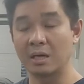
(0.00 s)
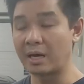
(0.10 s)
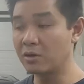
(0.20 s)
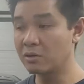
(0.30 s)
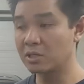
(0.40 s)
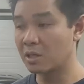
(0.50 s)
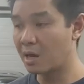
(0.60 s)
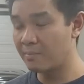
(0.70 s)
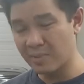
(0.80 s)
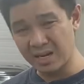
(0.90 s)
I know it's a
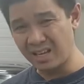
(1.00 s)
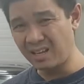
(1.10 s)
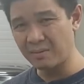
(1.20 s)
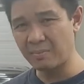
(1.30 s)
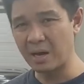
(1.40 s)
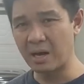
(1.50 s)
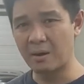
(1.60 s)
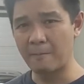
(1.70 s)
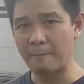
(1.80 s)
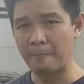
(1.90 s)
lot of money,
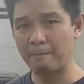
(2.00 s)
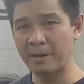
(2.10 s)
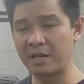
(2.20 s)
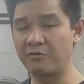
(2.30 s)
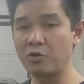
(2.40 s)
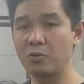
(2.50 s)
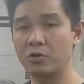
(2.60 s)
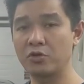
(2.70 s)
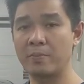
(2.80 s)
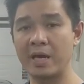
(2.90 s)
but if you were
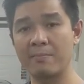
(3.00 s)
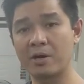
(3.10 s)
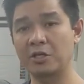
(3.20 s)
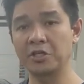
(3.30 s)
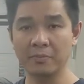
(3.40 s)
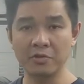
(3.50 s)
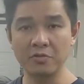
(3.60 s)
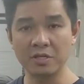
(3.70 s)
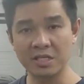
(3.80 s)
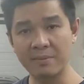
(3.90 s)
to pay a body shop to
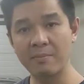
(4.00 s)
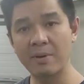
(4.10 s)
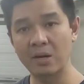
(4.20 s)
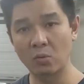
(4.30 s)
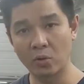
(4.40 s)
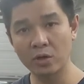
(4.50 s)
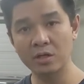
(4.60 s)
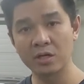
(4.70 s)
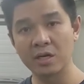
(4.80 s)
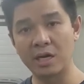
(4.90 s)
do the same amount of
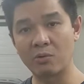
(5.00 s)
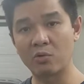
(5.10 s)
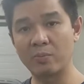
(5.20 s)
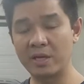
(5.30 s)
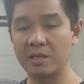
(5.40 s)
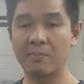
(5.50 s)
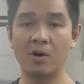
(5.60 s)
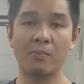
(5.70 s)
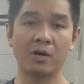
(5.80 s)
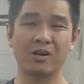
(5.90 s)
work, it would be in the
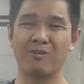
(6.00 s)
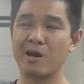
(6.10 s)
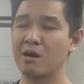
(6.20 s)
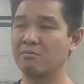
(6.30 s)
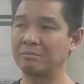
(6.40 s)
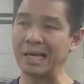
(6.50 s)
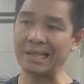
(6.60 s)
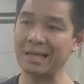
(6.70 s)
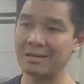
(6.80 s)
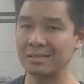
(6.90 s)
ballpark around
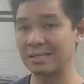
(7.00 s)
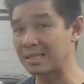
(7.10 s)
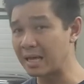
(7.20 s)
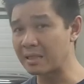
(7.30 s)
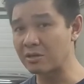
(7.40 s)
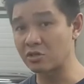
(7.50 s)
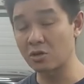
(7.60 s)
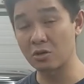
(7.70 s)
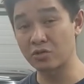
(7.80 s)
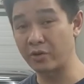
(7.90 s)
$8,000 to
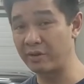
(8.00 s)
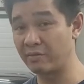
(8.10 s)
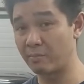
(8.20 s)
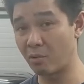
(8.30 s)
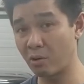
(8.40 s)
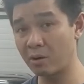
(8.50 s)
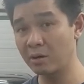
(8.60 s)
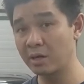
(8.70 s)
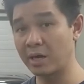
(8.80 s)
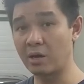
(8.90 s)
$10,000 or even
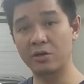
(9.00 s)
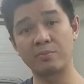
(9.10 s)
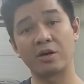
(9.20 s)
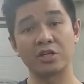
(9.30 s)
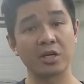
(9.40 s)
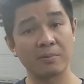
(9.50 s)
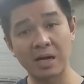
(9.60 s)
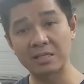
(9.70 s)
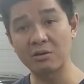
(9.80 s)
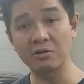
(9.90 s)
more. And all you body shop
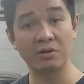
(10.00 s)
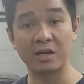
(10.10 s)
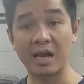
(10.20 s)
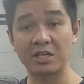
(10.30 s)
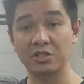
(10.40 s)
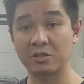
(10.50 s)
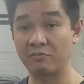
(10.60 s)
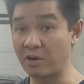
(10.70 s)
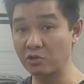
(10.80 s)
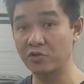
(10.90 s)
guys out there could
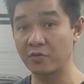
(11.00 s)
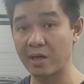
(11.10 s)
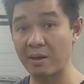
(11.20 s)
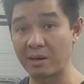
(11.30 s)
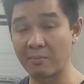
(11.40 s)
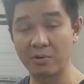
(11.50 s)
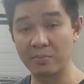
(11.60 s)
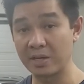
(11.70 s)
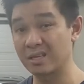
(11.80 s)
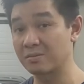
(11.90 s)
actually vouch for that number,
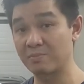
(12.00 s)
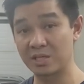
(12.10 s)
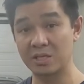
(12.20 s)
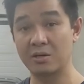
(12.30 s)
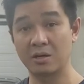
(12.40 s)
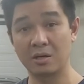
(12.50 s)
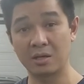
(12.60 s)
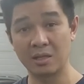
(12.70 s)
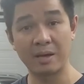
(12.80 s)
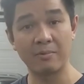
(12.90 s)
because
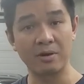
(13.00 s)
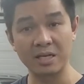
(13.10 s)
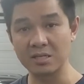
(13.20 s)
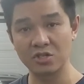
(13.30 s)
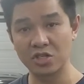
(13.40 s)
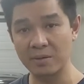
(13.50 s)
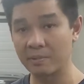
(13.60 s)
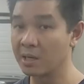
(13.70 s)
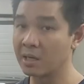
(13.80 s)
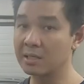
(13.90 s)
material and labor isn't
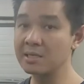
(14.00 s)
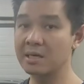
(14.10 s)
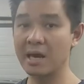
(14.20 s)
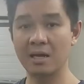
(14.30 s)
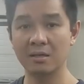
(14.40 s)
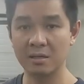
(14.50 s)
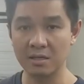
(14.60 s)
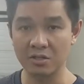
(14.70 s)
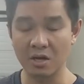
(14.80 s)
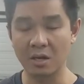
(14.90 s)
cheap. At least in Canada,
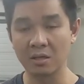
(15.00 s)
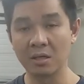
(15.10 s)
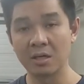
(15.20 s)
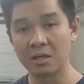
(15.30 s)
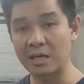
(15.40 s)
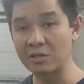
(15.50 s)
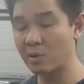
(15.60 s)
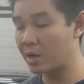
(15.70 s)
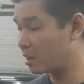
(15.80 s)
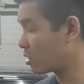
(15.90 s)
it's not. That's
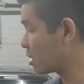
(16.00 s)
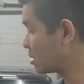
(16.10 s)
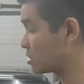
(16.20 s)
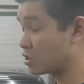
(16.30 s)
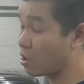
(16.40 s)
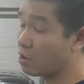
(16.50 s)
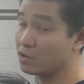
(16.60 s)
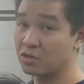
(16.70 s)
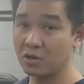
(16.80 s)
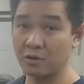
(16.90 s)
why a lot of these
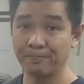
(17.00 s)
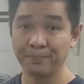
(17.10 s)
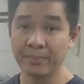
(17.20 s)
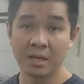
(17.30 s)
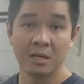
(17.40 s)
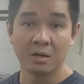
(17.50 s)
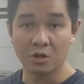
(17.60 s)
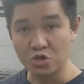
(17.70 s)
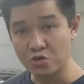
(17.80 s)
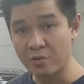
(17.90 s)
cars are
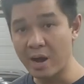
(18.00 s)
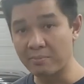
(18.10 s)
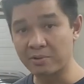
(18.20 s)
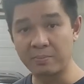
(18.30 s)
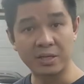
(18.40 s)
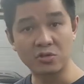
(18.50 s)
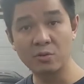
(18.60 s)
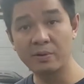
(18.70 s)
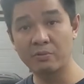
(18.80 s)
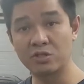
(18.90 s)
scrapped, because
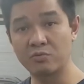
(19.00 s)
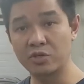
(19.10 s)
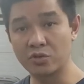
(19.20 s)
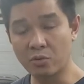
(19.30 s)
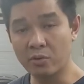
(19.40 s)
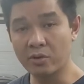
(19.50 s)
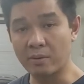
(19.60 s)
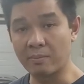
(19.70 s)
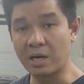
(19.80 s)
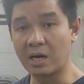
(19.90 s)
nobody wants to restore
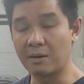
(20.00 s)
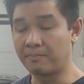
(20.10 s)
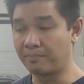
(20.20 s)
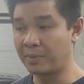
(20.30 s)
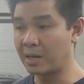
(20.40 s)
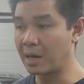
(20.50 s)
them.